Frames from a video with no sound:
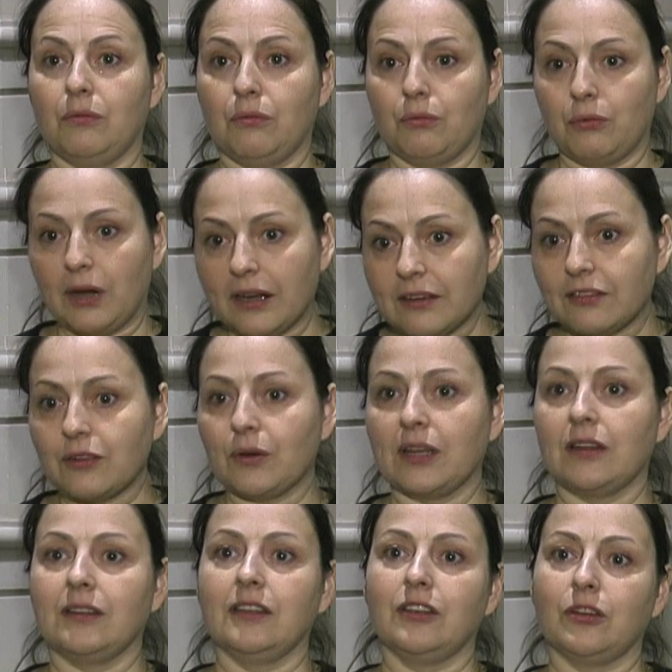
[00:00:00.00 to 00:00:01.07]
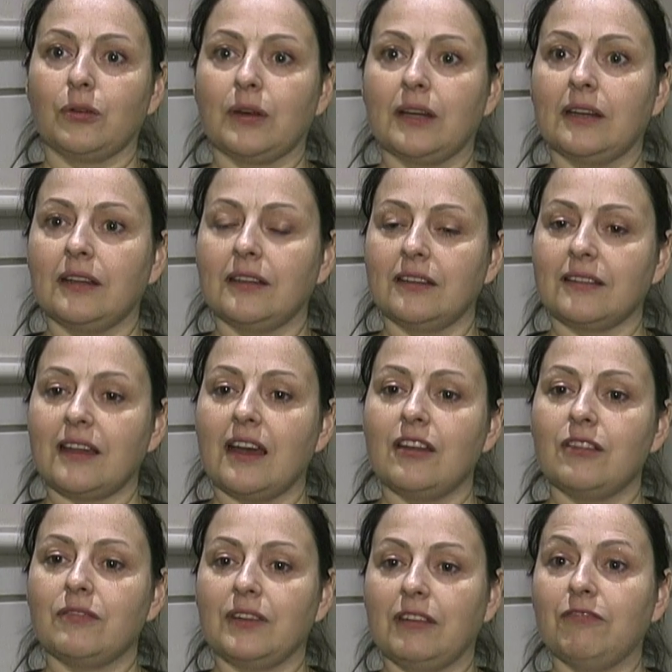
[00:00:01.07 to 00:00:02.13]
what is going in the urine and this
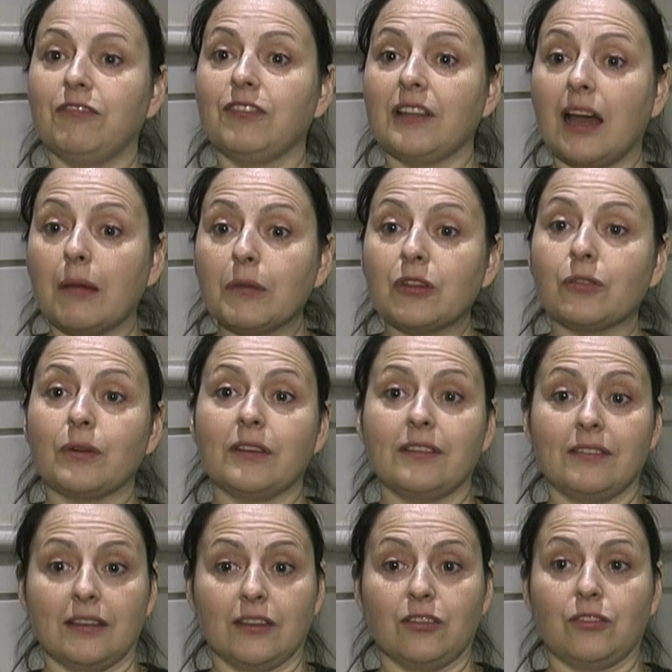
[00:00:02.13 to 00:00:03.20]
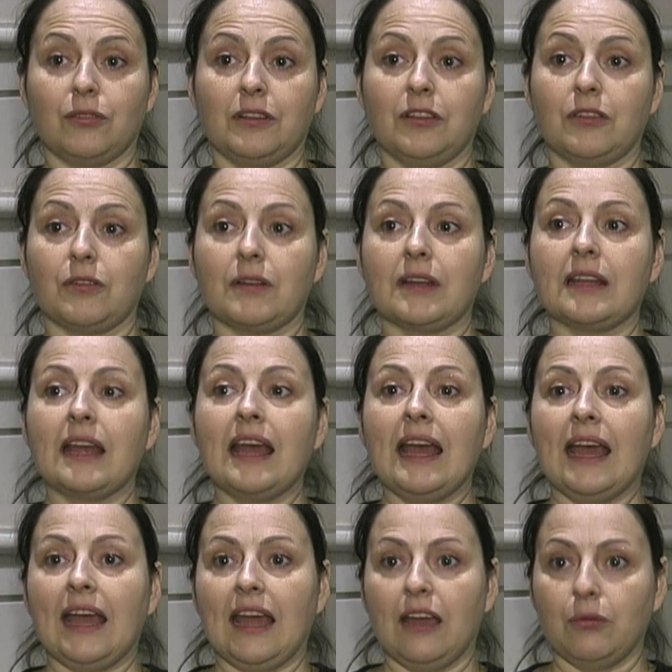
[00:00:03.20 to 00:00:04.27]
kind of inflammatory signature in the urine
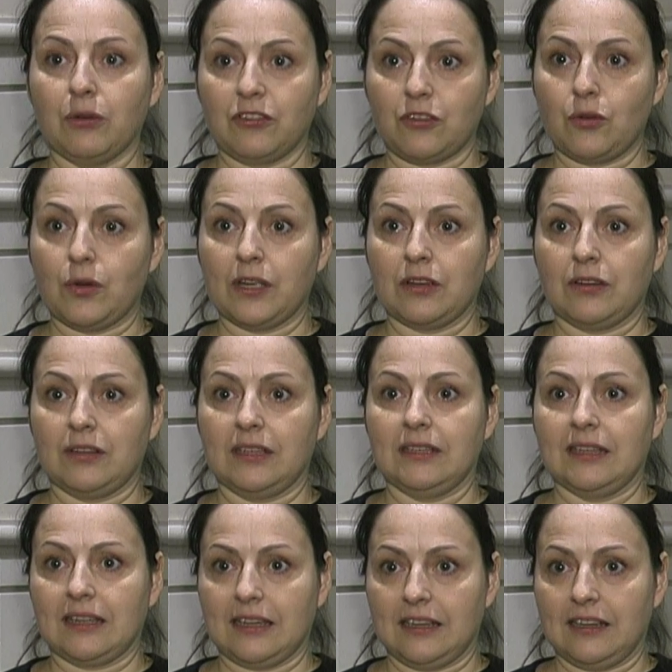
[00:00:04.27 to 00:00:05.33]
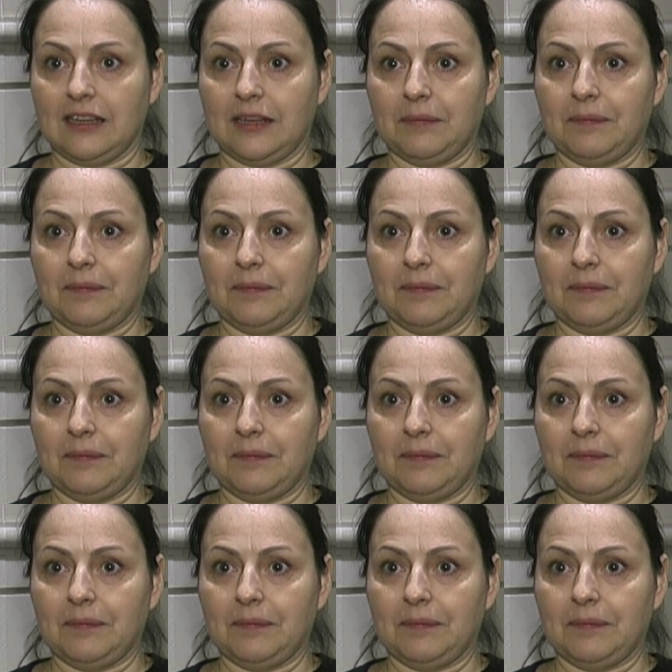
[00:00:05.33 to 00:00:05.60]
and what's going on in the kidney.